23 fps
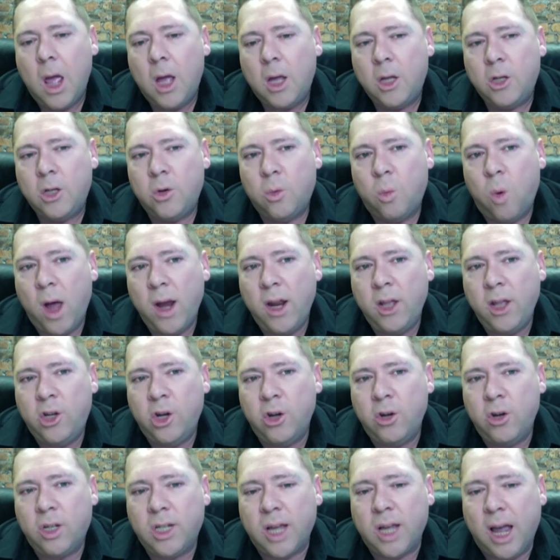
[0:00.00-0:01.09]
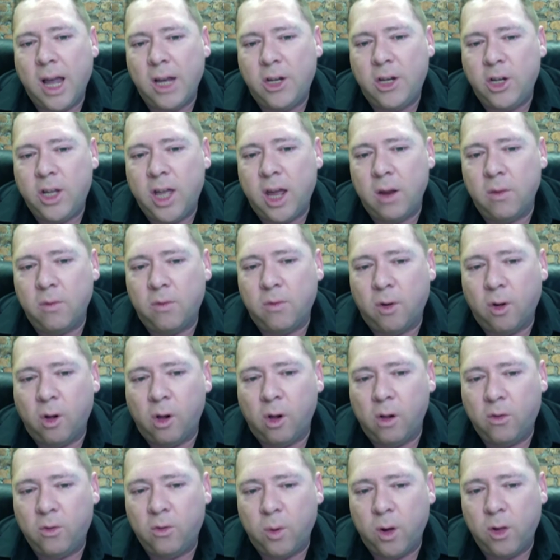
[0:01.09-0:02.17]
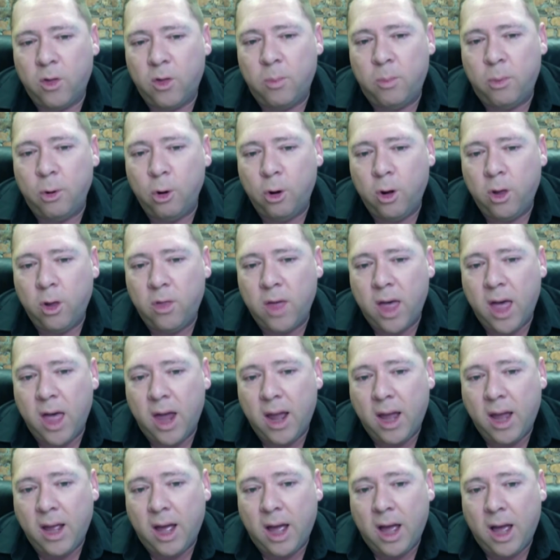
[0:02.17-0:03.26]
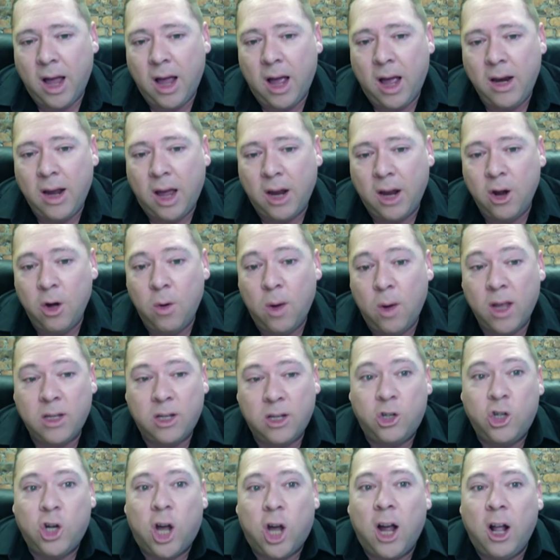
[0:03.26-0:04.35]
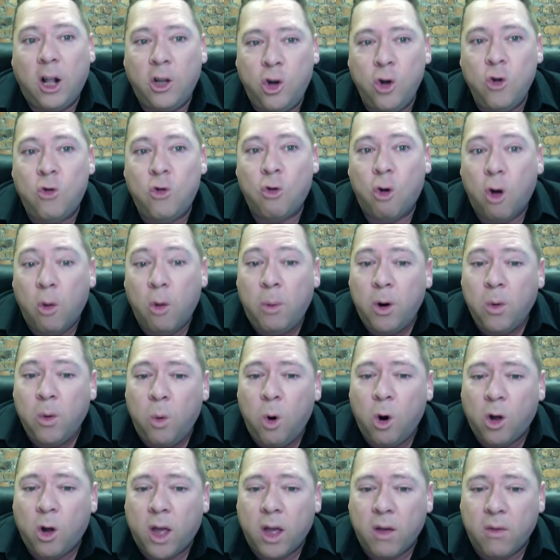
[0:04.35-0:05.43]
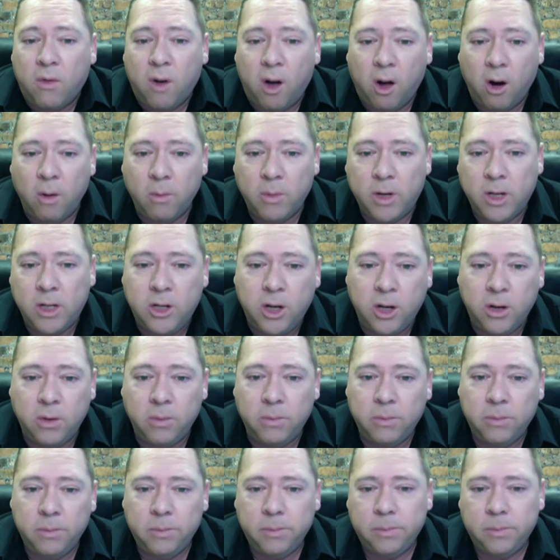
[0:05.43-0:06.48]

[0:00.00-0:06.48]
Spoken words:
So why did you decide to get involved with Brooke then? I know as a child you grew up on a working farm, didn't you?